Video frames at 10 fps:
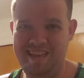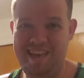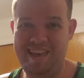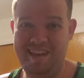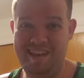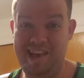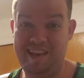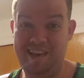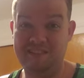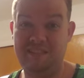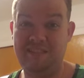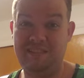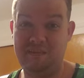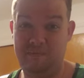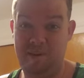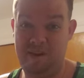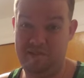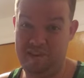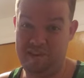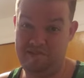And I also like the
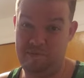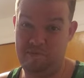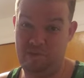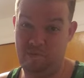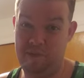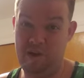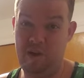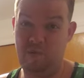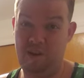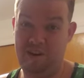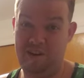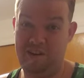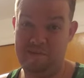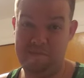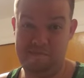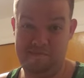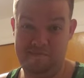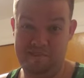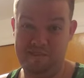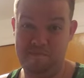like the the one part where
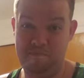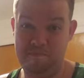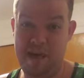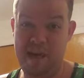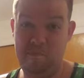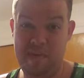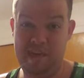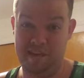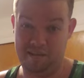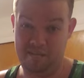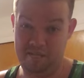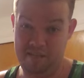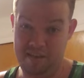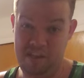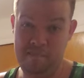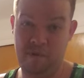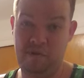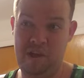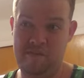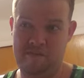Buckbeak the
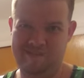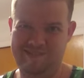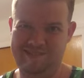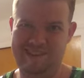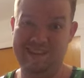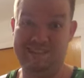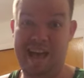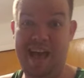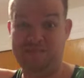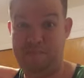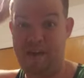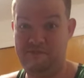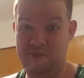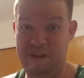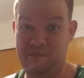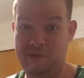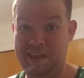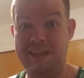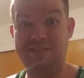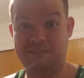hippogriff attacks Malfoy when
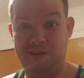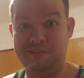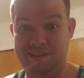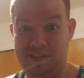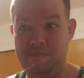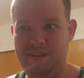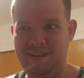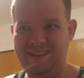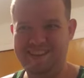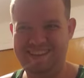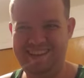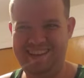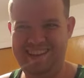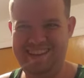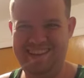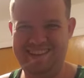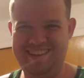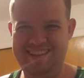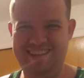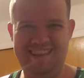he insults him,
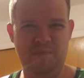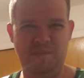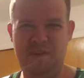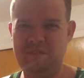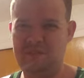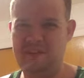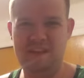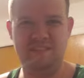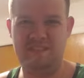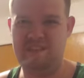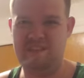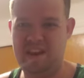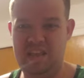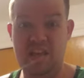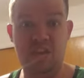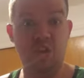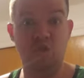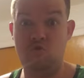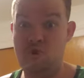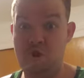and hippogriffs are easily offended, and you
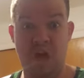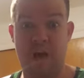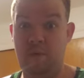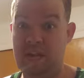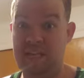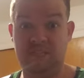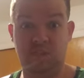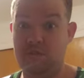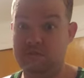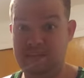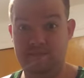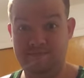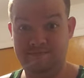do not want to insult it.